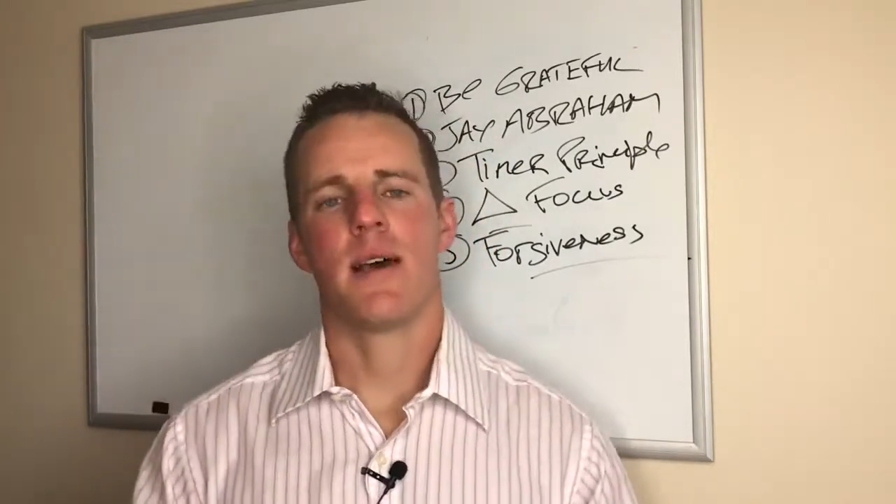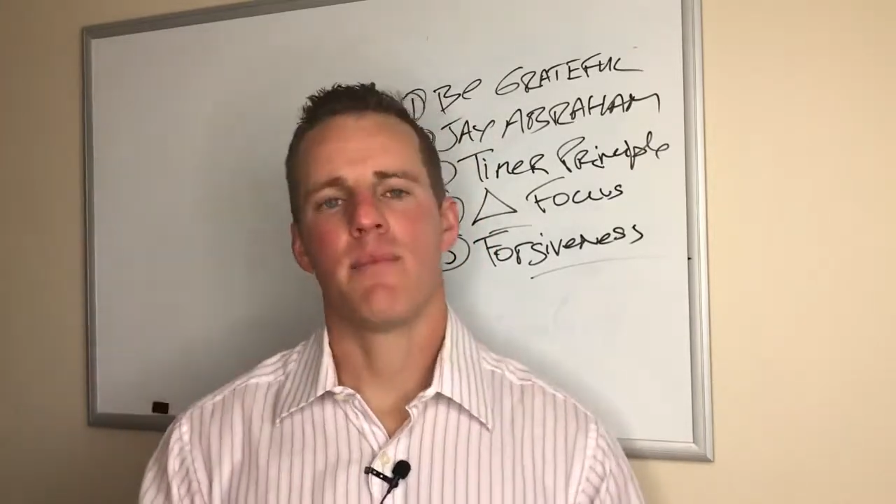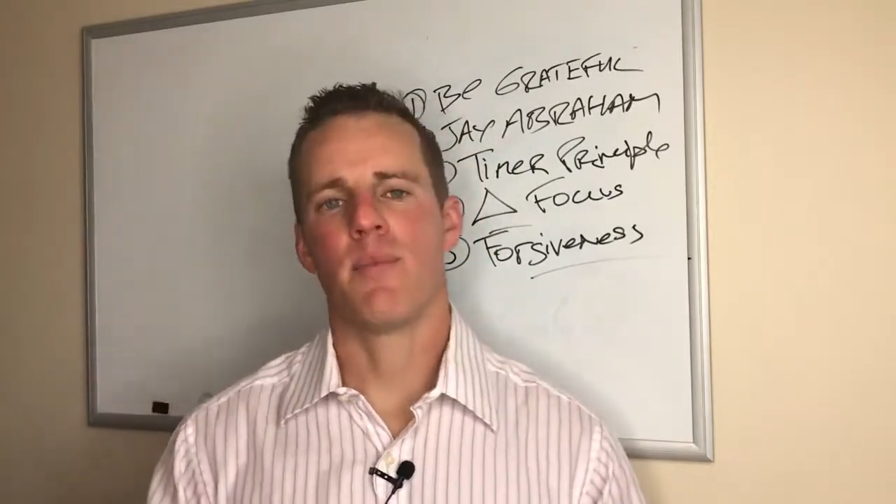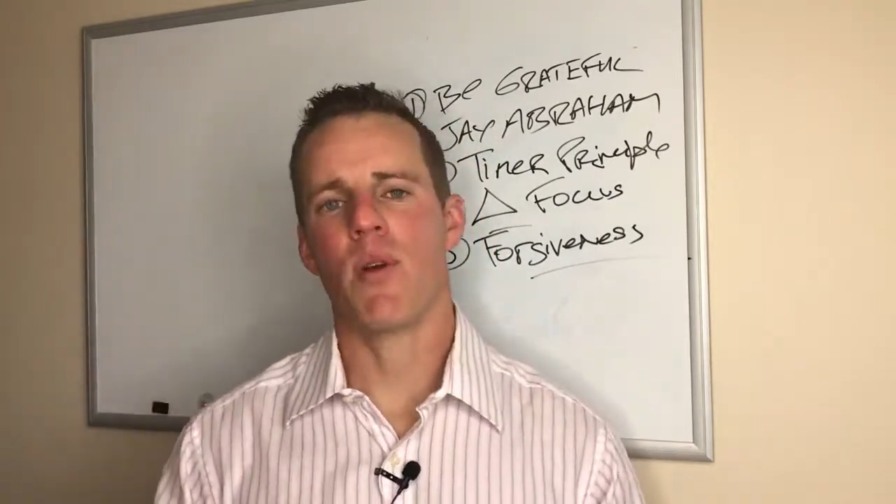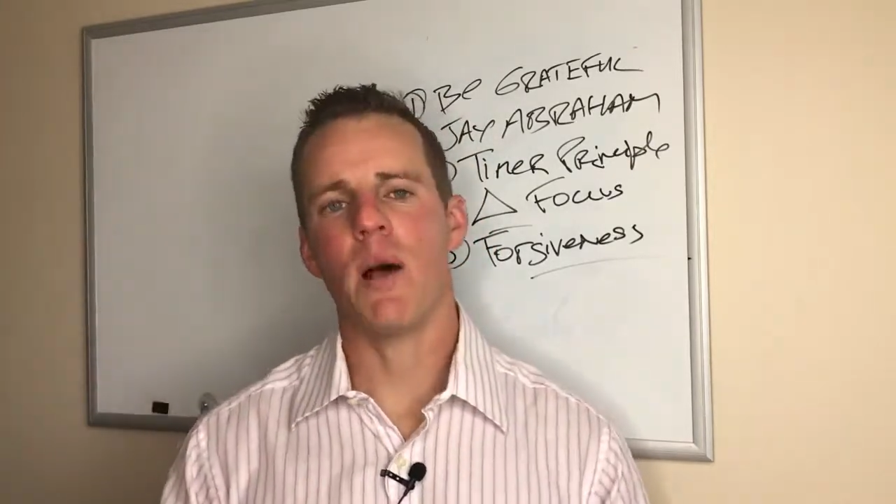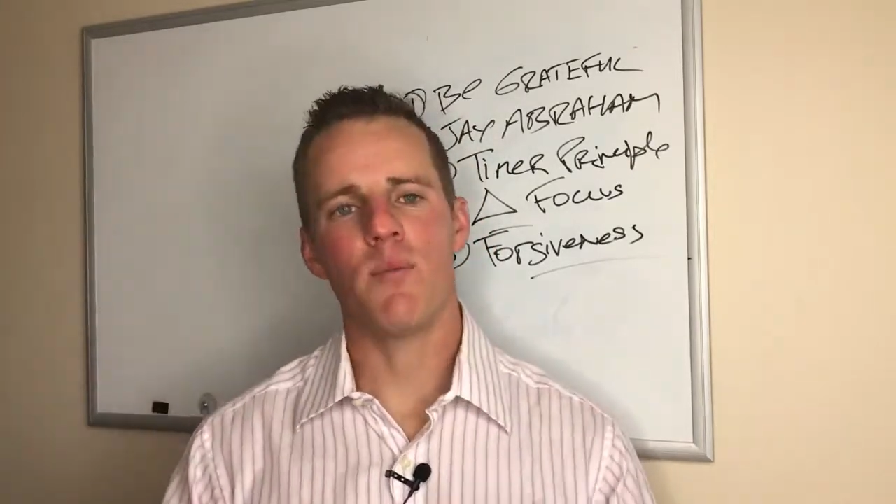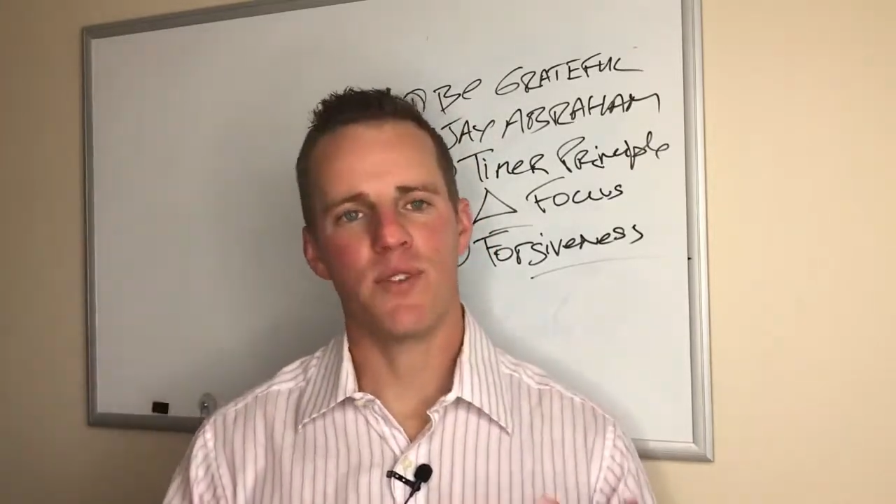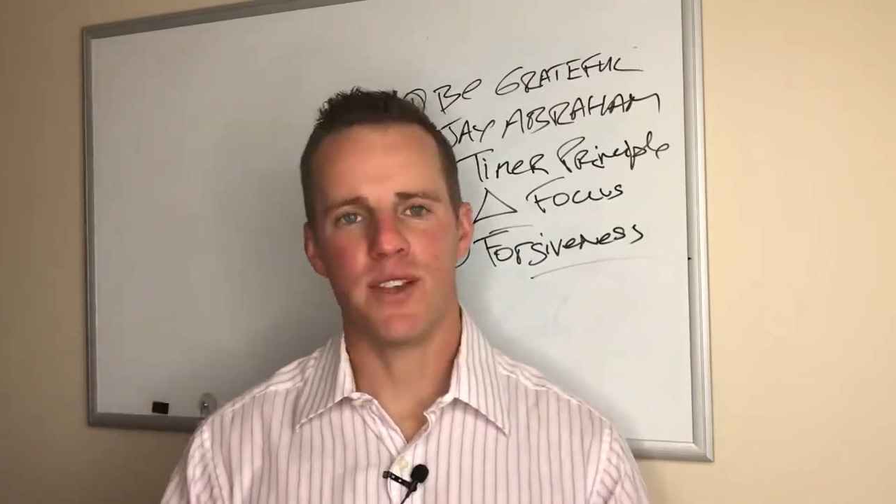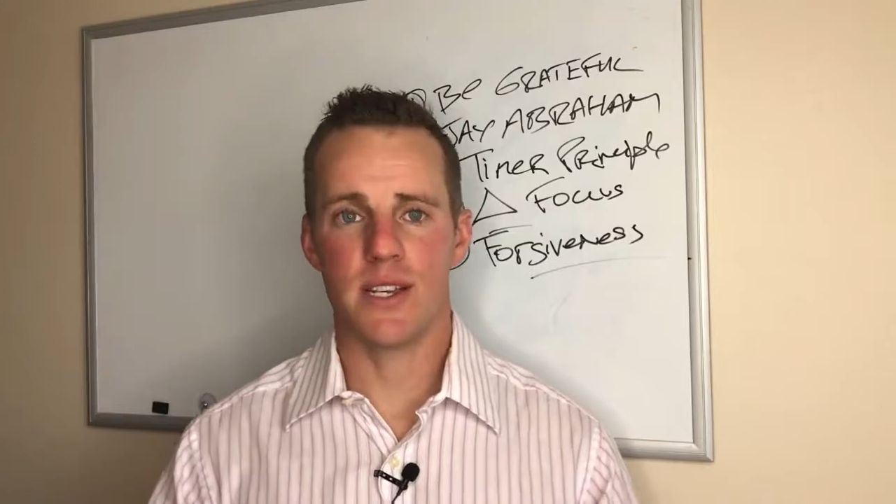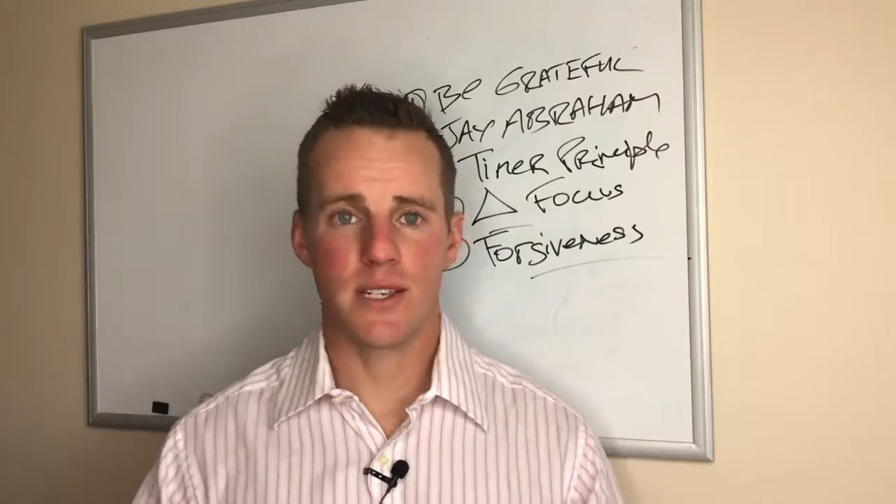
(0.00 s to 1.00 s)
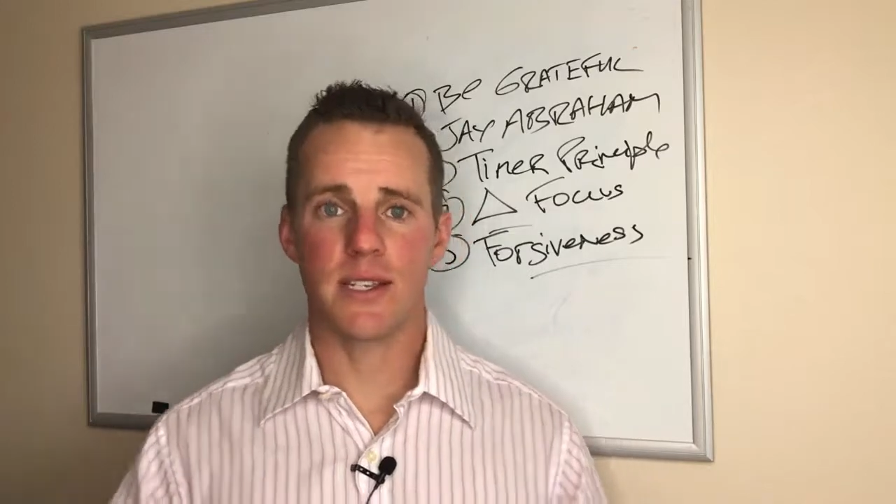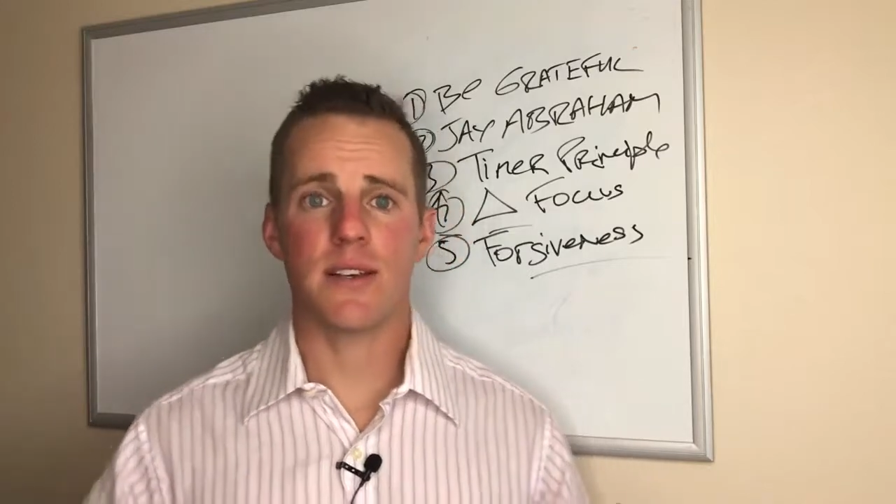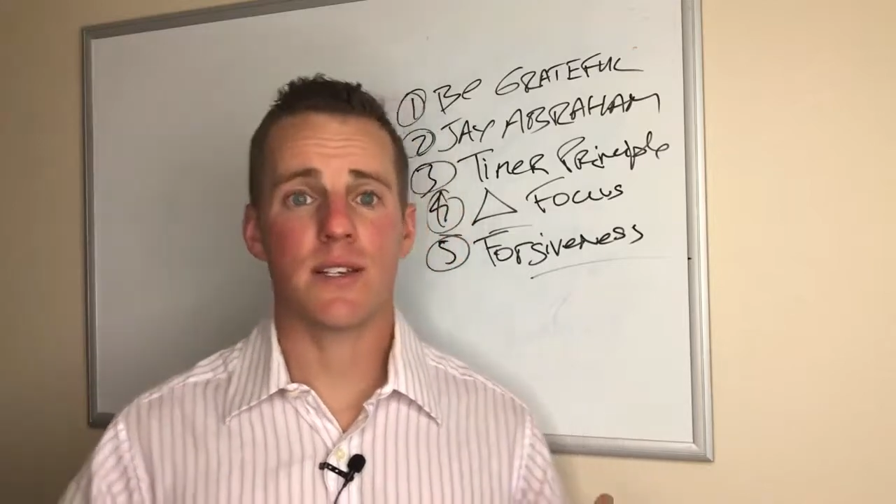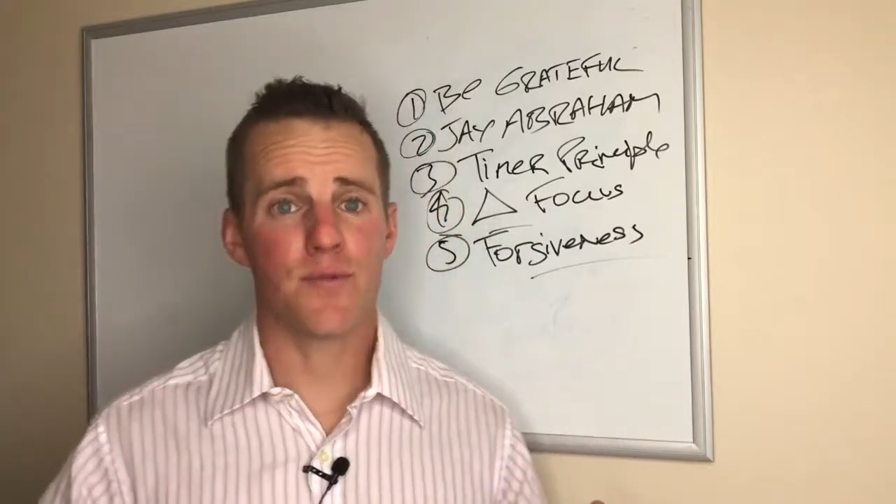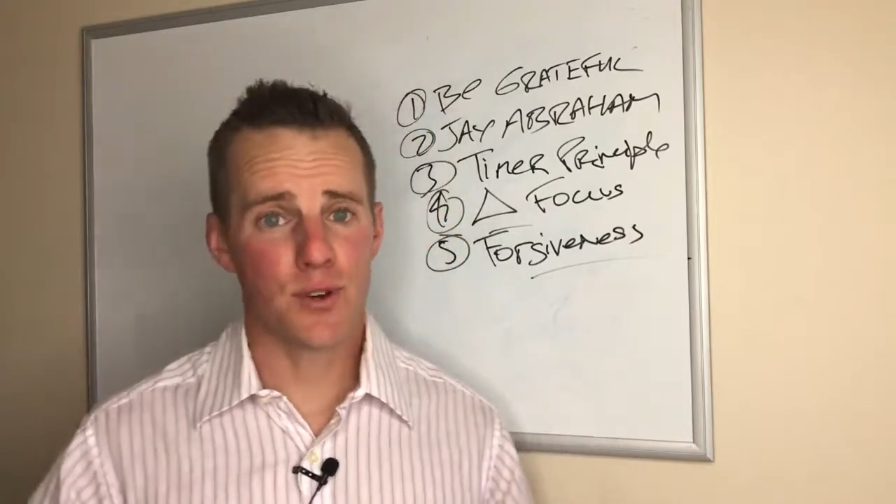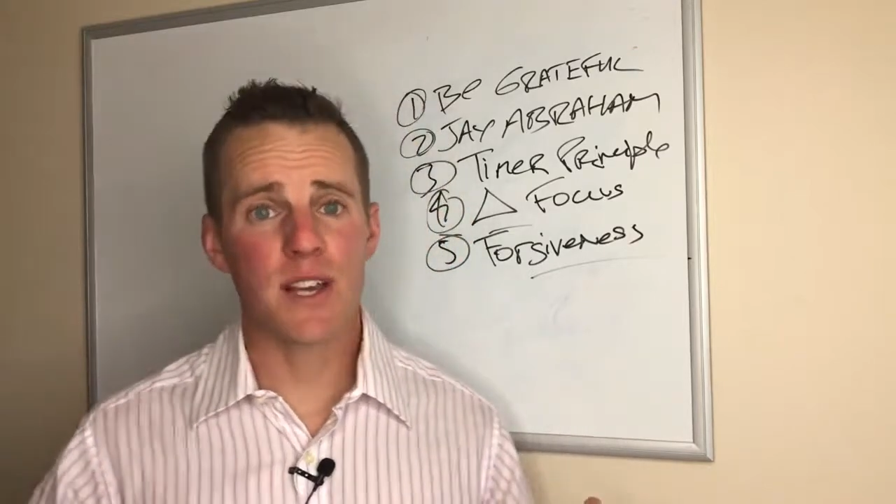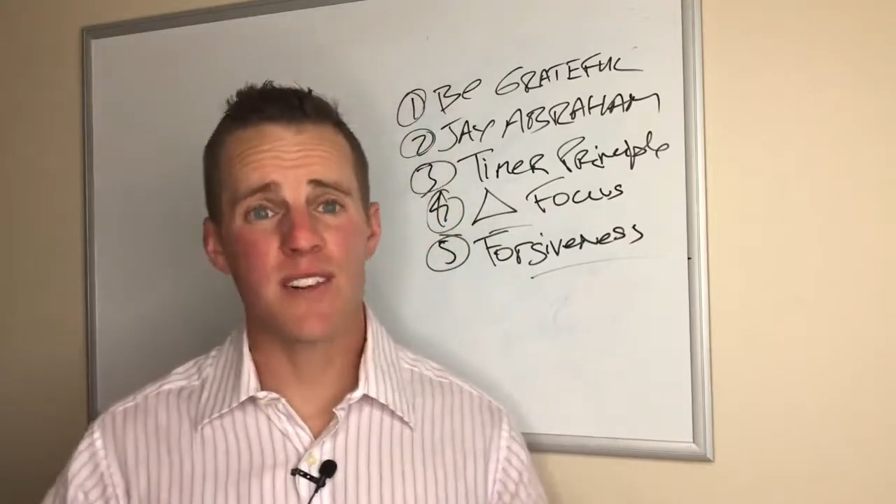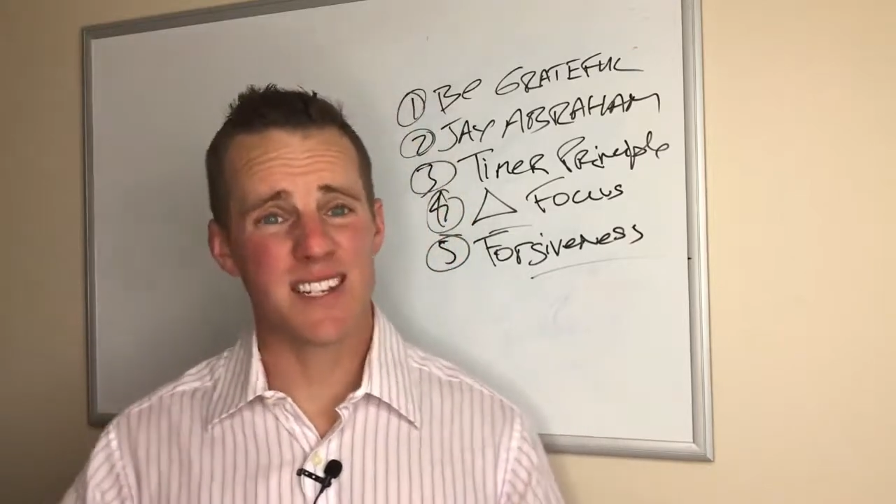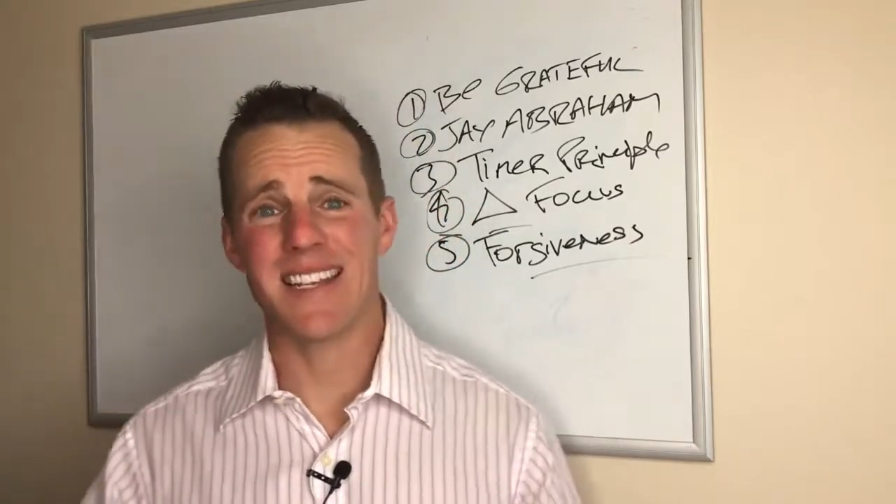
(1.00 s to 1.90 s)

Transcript: The problem with this is forgiveness is